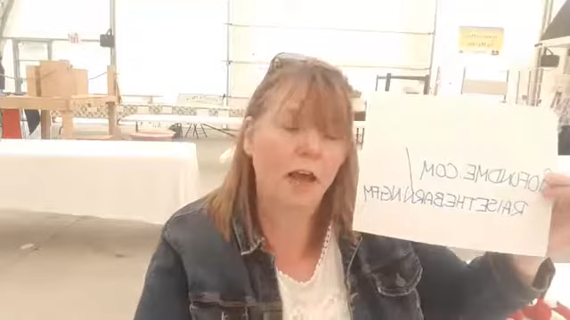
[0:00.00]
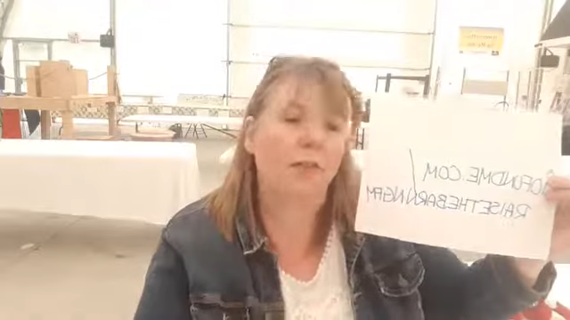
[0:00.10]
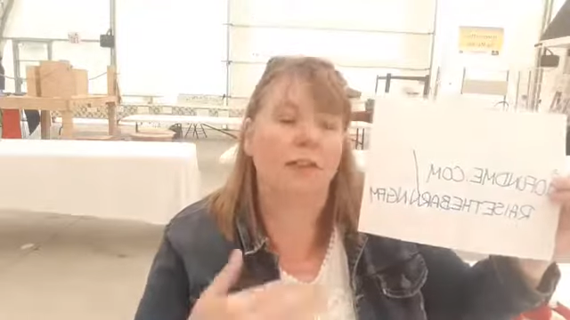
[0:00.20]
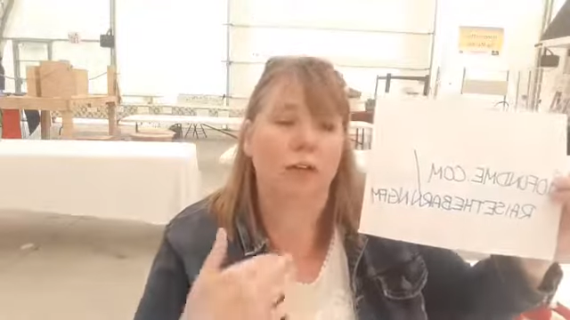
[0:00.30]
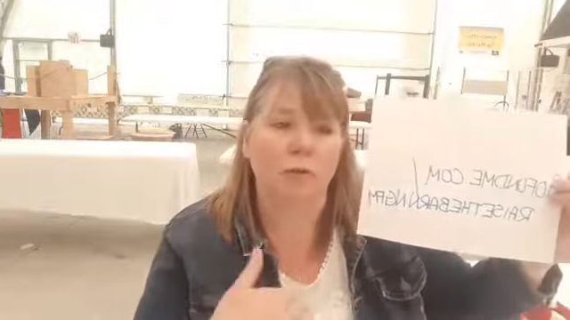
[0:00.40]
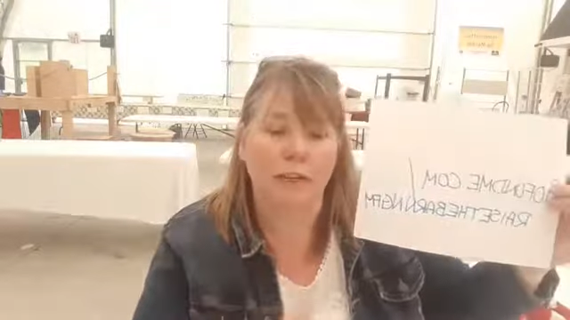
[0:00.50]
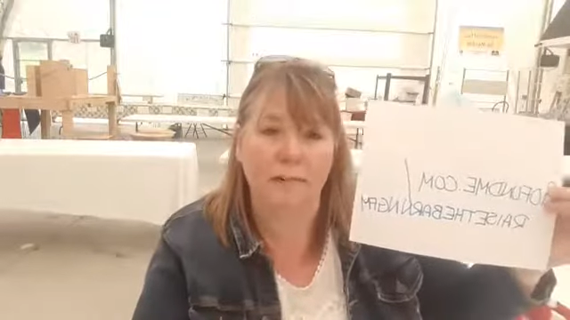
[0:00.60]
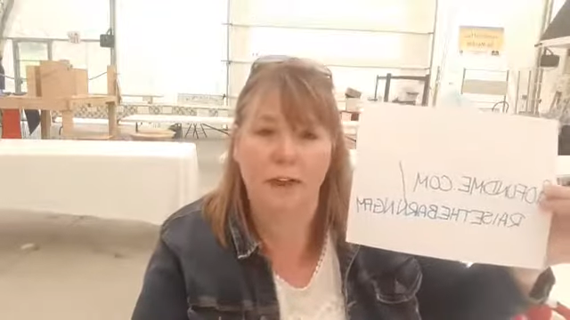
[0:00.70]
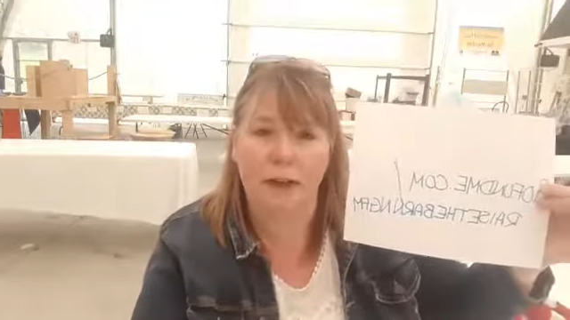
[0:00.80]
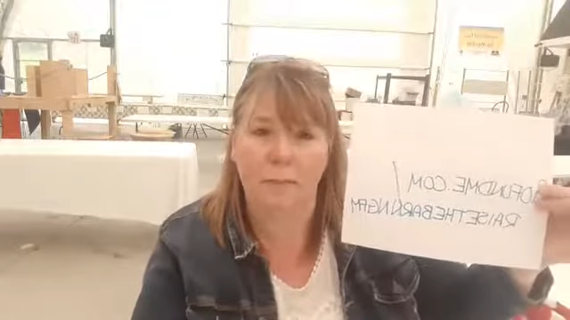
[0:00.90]
that don't
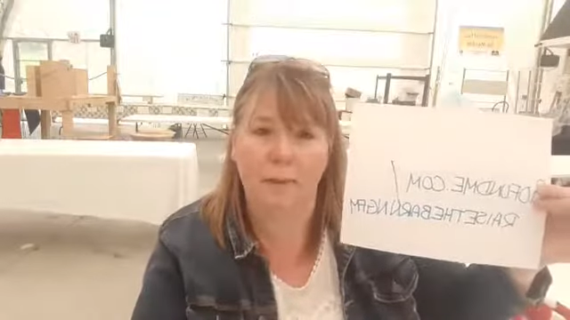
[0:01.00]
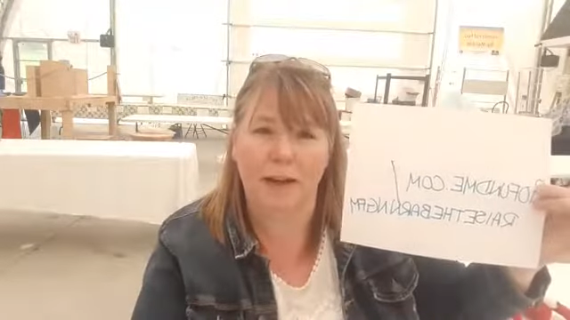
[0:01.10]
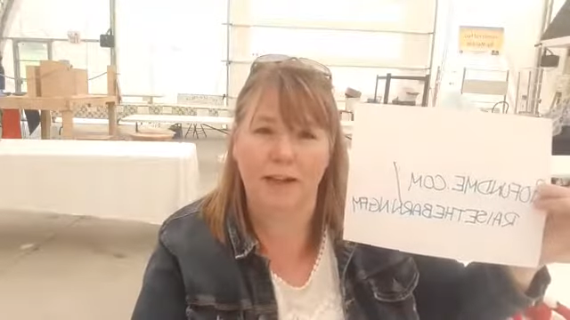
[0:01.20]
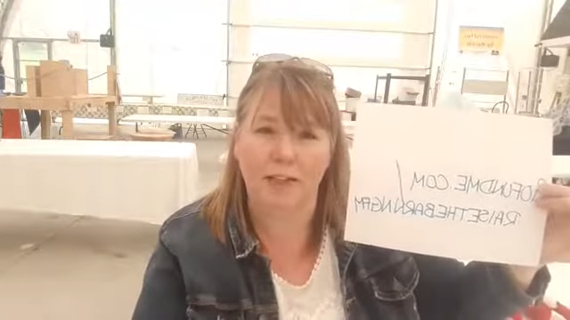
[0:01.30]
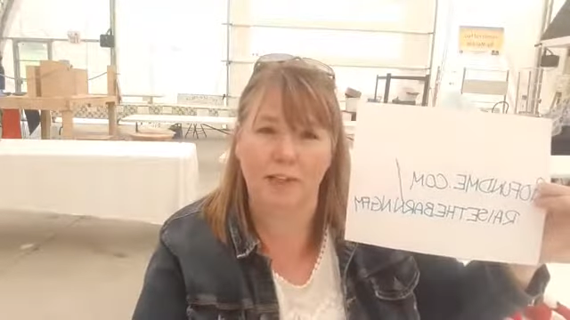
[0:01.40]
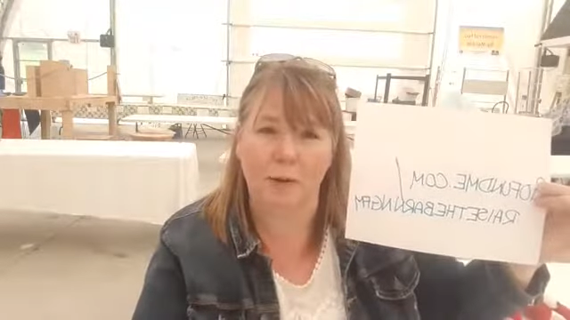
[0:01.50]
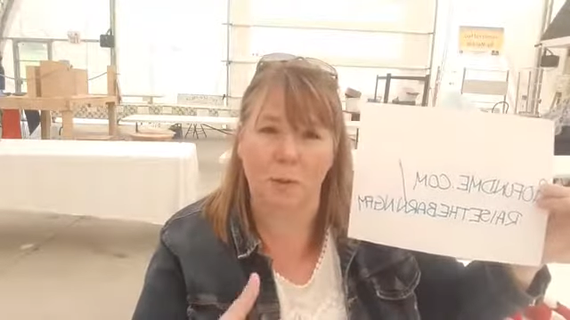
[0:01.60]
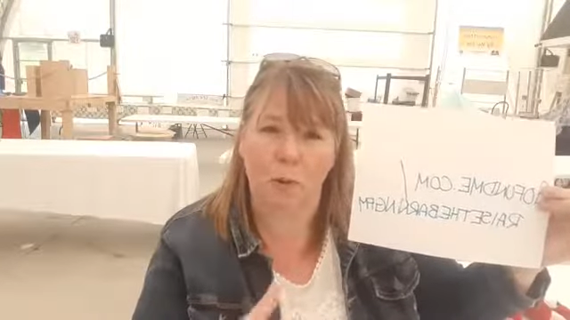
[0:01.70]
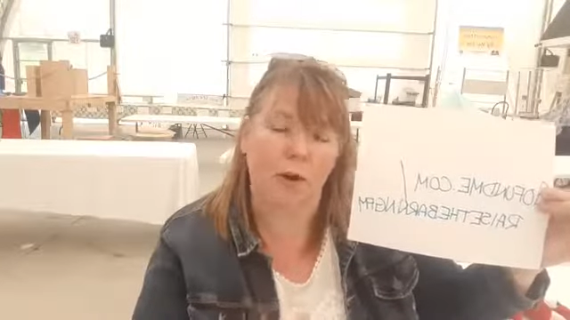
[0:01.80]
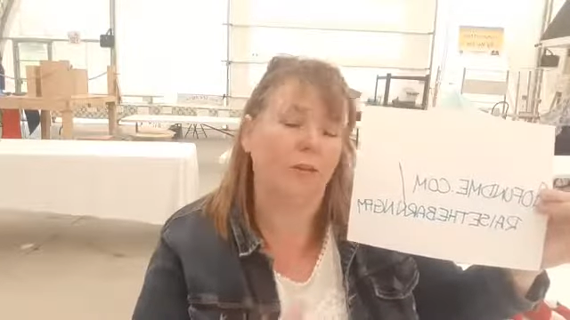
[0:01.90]
live here but
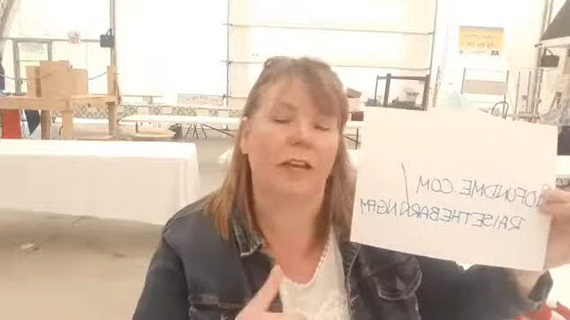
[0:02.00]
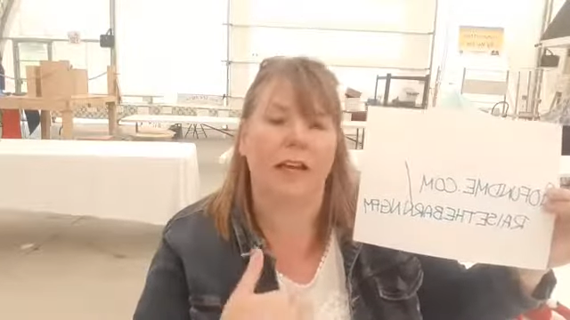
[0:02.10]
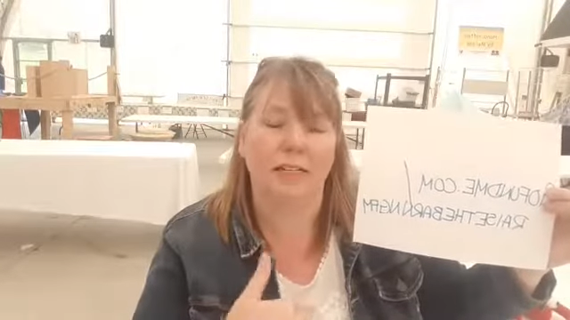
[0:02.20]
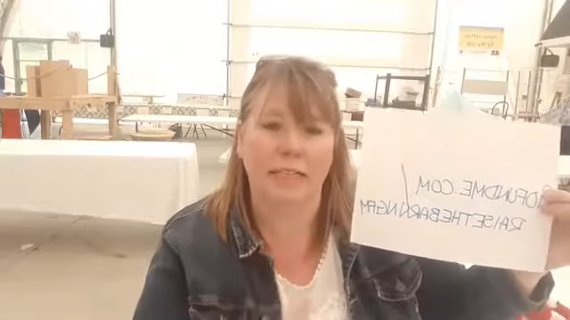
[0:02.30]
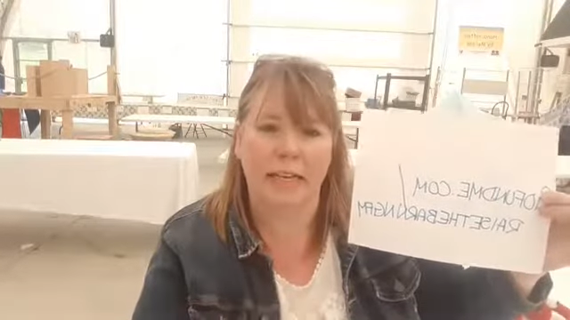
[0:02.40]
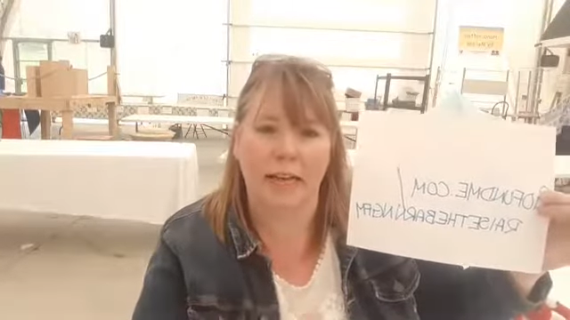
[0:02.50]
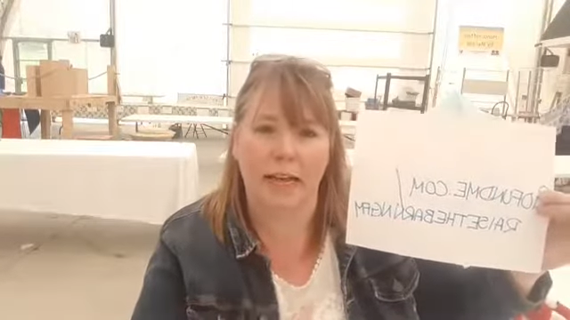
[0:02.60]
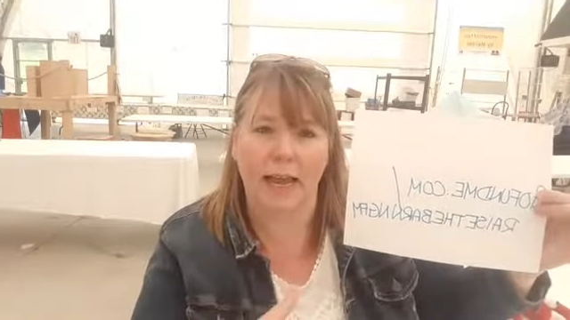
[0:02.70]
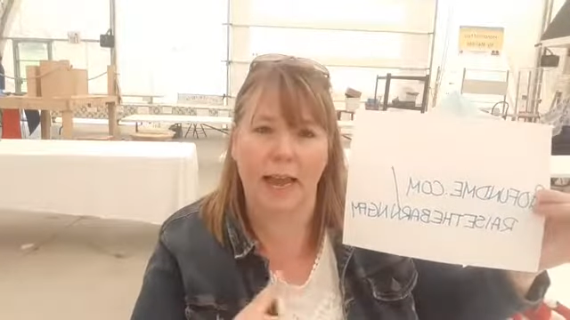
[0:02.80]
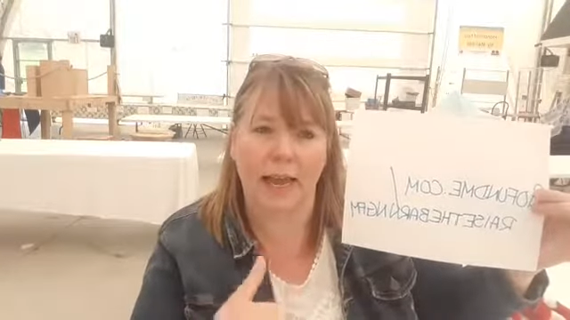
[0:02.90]
support the
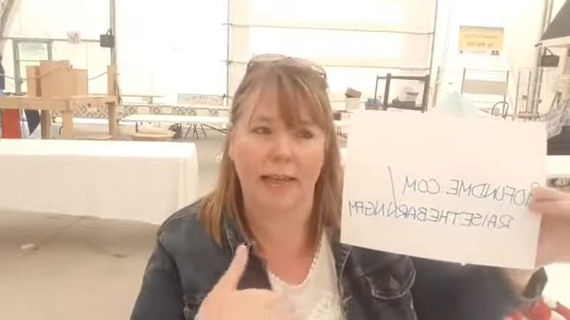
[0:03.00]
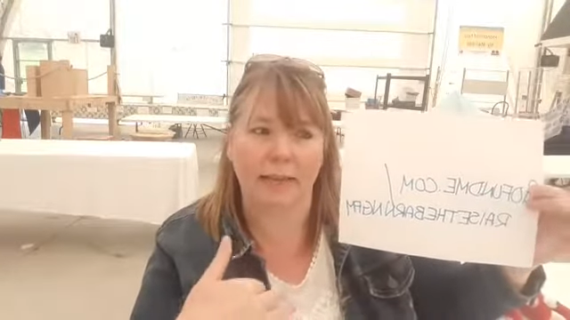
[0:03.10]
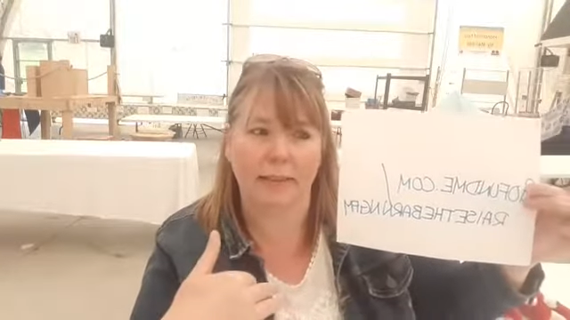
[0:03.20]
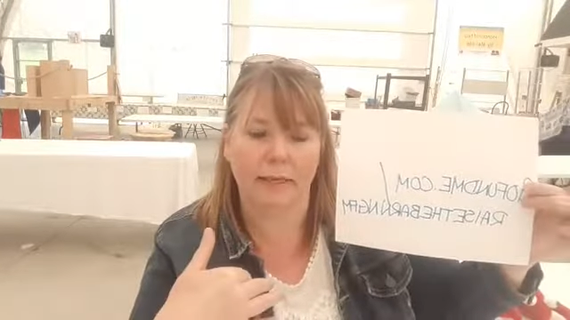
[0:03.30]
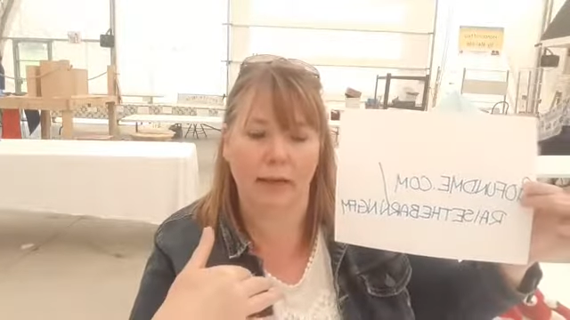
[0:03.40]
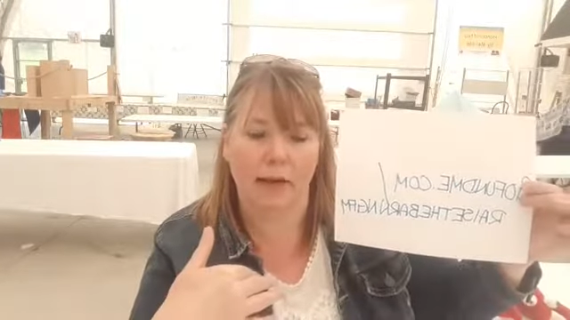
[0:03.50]
idea and